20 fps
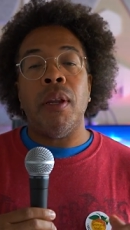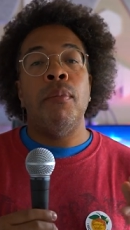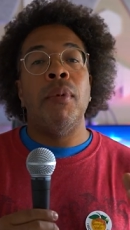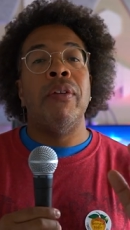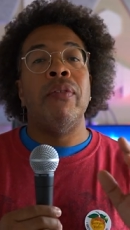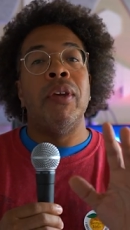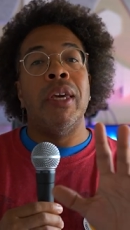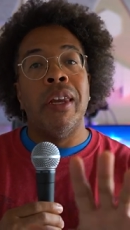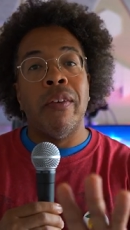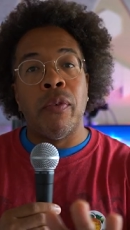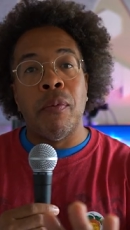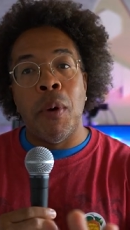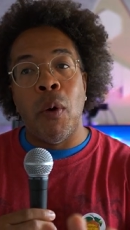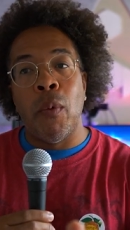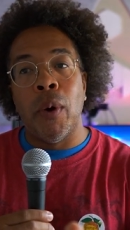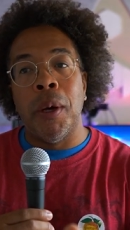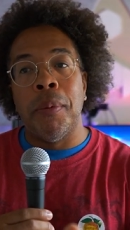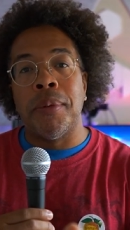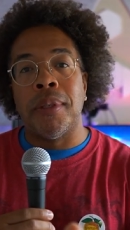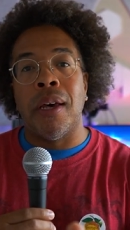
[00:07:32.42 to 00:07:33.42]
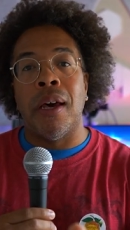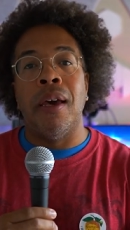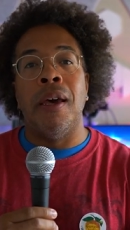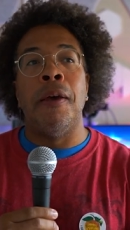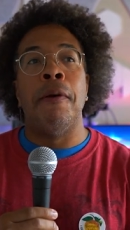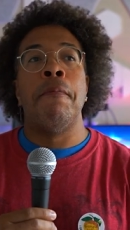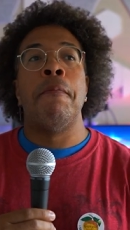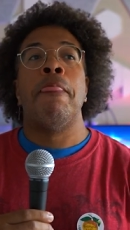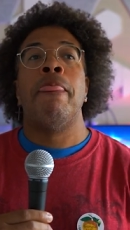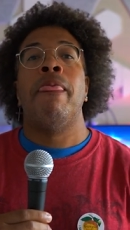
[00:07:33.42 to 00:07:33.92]
But if you get it from my
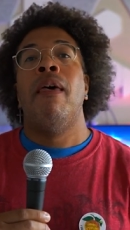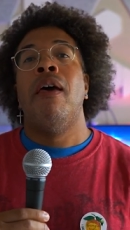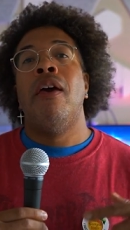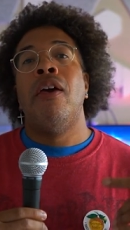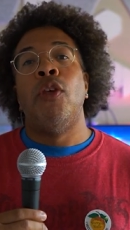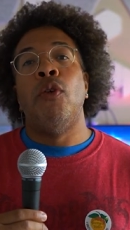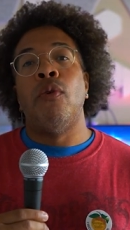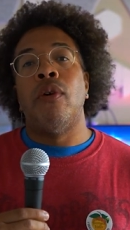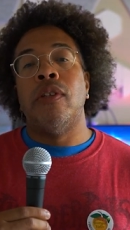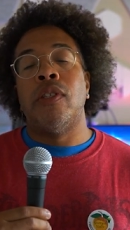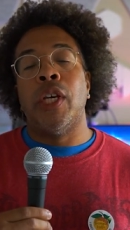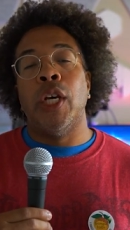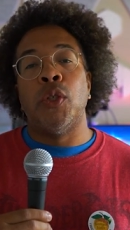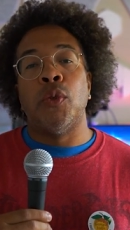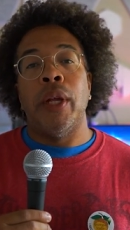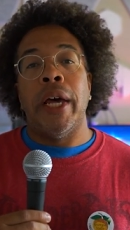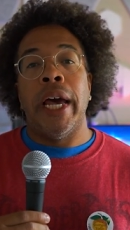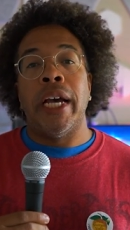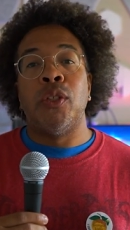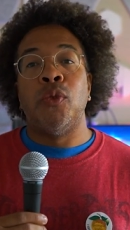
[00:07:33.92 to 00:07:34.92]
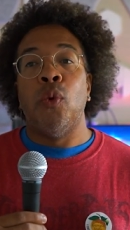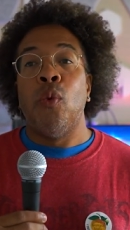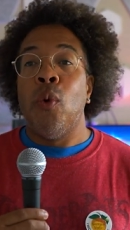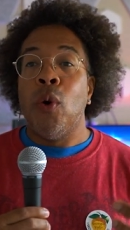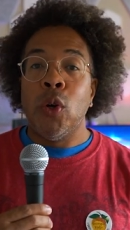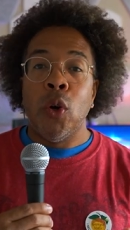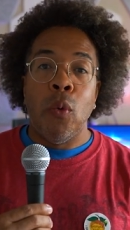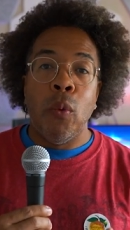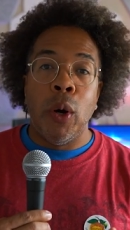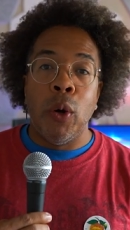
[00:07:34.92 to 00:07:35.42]
website, you can schedule an actual
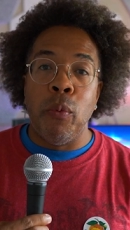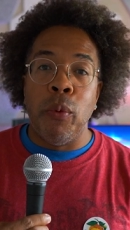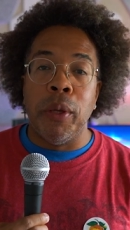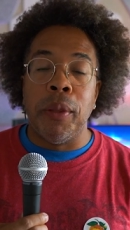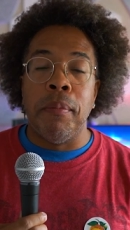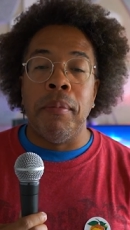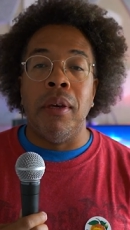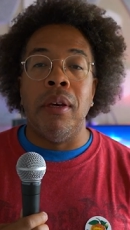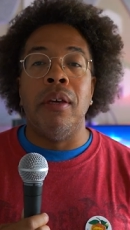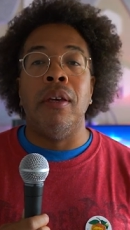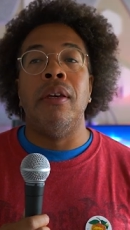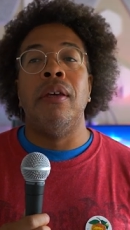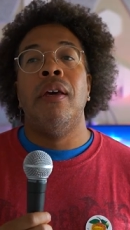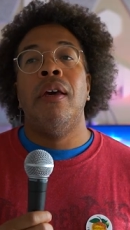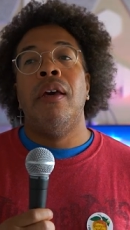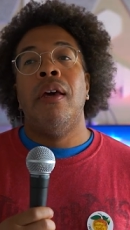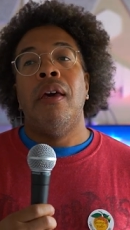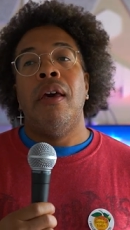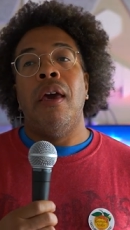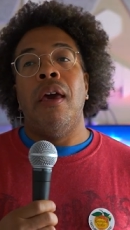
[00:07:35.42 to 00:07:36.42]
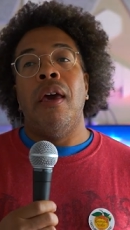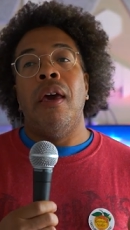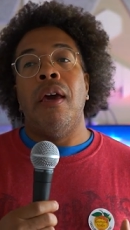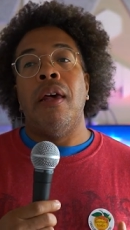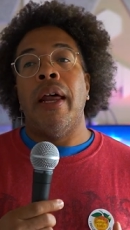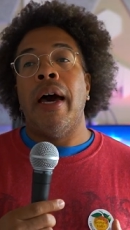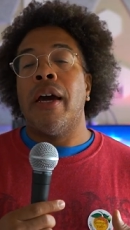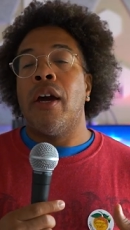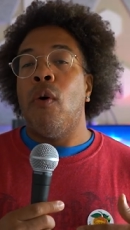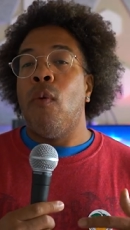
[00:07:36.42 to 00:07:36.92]
one on one with me
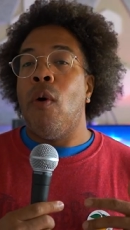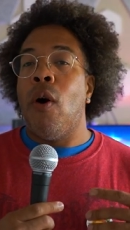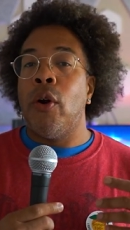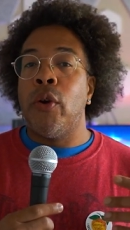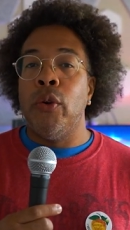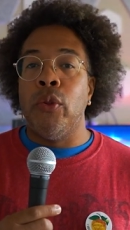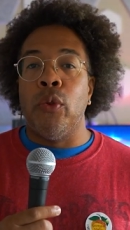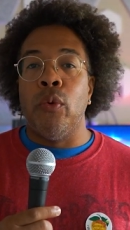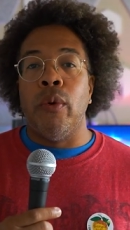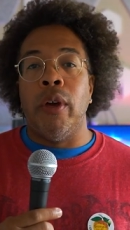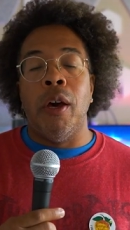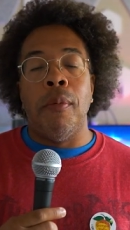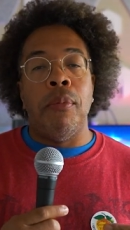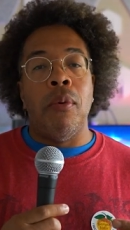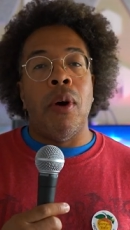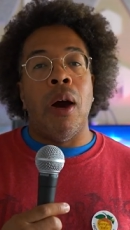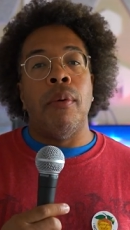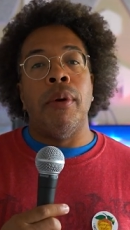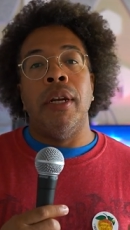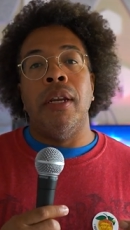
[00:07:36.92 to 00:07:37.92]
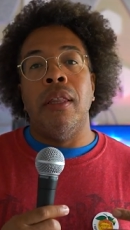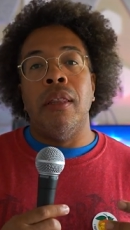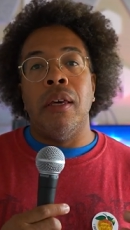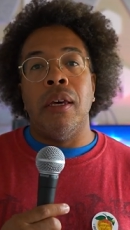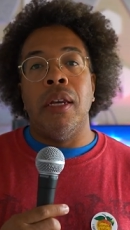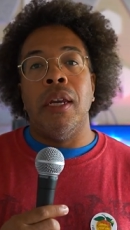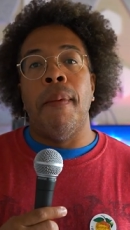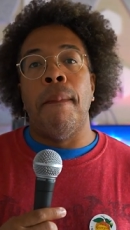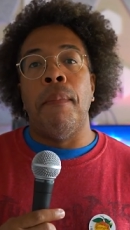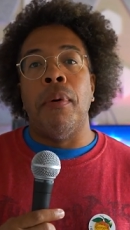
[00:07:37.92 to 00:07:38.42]
and I can walk you through and help you out with anything
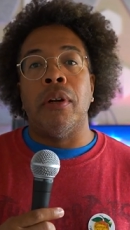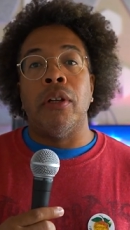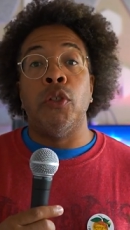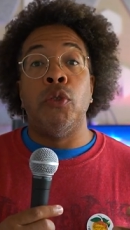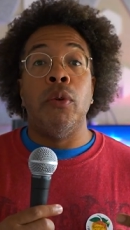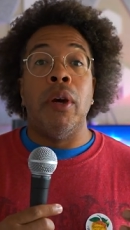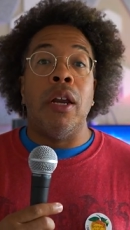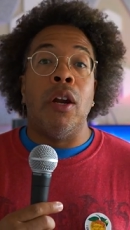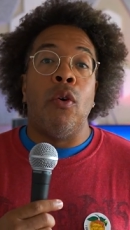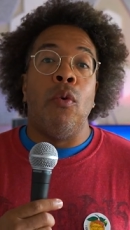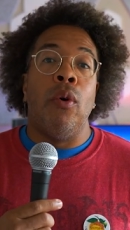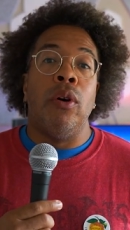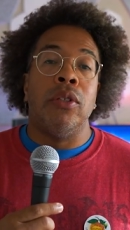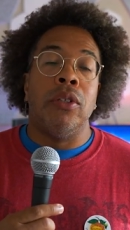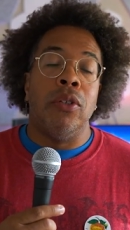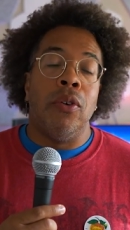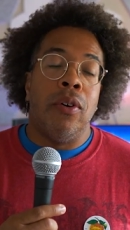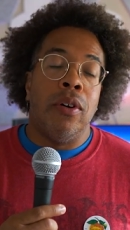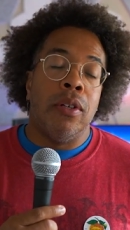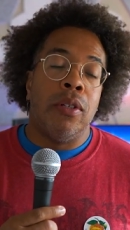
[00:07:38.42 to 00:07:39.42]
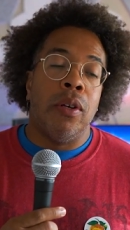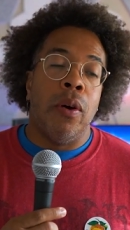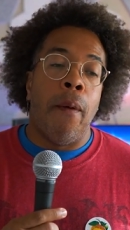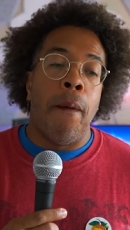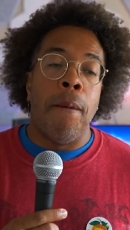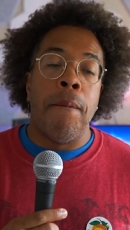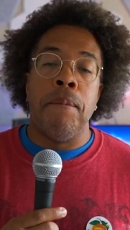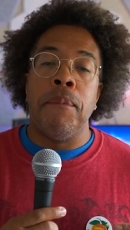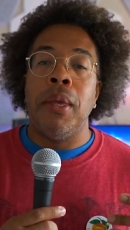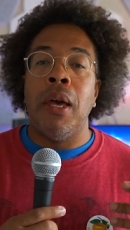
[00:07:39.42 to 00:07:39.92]
in that book that you got a question on.
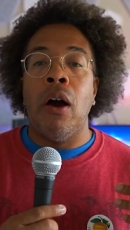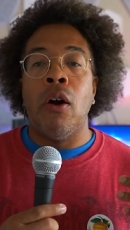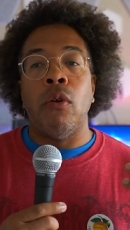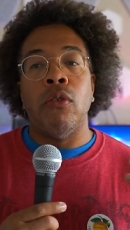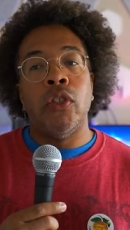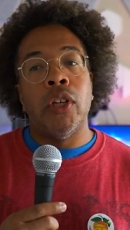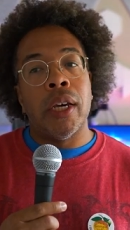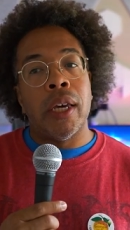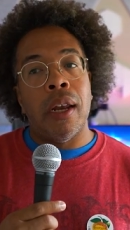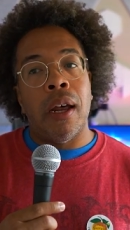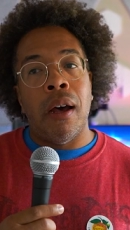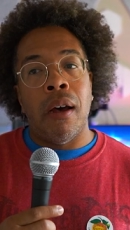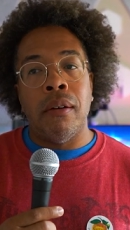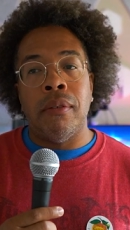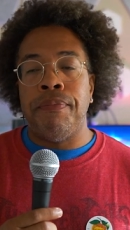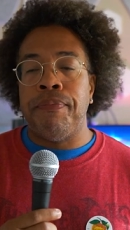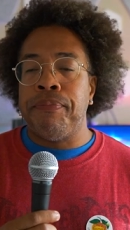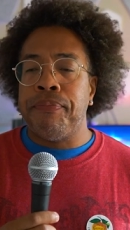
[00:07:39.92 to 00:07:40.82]
So y'all go check it out.